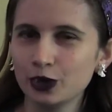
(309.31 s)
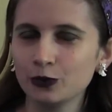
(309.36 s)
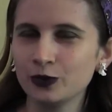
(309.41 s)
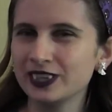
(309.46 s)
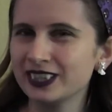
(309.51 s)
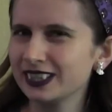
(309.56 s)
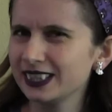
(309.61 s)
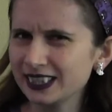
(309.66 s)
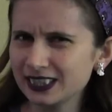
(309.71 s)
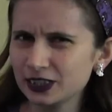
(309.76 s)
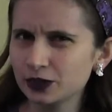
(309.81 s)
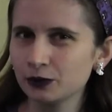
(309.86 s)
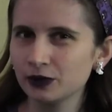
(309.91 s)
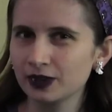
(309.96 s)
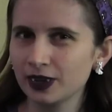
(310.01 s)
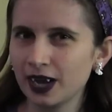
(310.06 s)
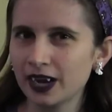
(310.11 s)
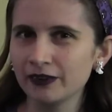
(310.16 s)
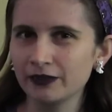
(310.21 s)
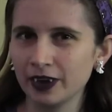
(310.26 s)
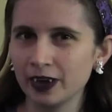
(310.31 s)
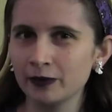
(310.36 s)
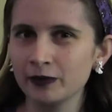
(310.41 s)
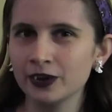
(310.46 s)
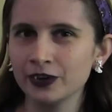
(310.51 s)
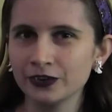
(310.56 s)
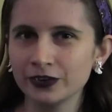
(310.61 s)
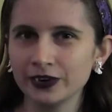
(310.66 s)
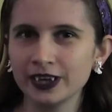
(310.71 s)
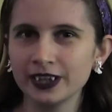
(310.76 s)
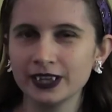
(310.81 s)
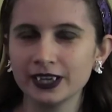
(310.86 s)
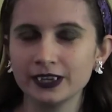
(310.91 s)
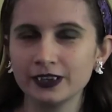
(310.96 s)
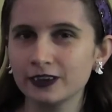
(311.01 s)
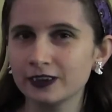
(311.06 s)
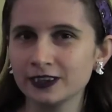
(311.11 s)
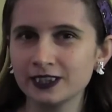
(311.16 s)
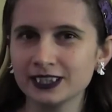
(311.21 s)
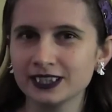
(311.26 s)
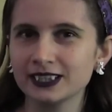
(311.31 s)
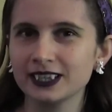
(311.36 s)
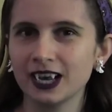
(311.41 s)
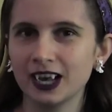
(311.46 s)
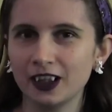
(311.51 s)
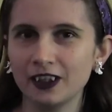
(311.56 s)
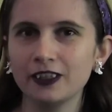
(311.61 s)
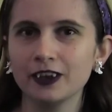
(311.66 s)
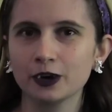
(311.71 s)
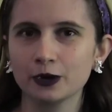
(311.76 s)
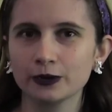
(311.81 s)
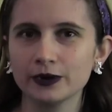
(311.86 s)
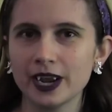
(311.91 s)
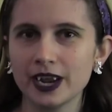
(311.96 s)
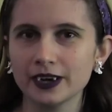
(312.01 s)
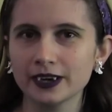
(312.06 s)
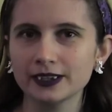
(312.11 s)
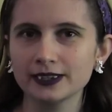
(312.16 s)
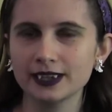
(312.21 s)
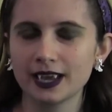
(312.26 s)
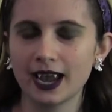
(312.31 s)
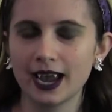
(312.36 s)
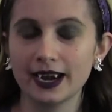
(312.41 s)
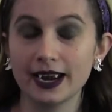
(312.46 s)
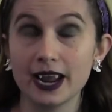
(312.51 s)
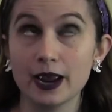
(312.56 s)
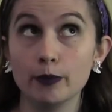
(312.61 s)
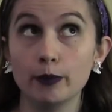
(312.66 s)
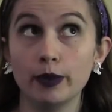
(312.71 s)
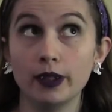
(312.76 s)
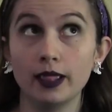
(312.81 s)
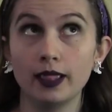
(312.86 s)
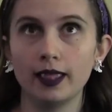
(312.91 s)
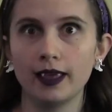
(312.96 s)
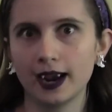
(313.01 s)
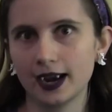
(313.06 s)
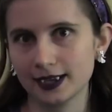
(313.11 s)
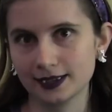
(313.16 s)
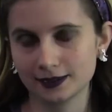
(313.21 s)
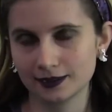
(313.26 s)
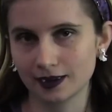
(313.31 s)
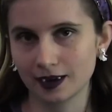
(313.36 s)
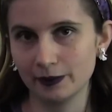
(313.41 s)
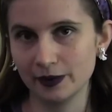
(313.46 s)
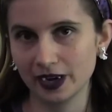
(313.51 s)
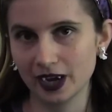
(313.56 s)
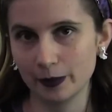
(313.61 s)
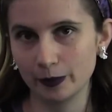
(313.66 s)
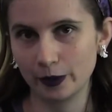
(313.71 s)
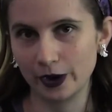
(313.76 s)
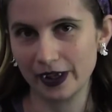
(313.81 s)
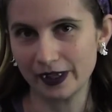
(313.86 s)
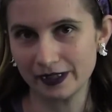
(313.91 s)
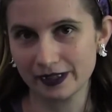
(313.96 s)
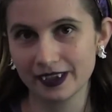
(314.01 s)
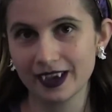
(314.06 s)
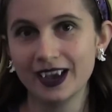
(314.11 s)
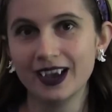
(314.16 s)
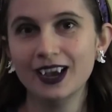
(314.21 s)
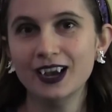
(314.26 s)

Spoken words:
which leads to a lot of imagery that you can just tell the creators had a blast coming up with.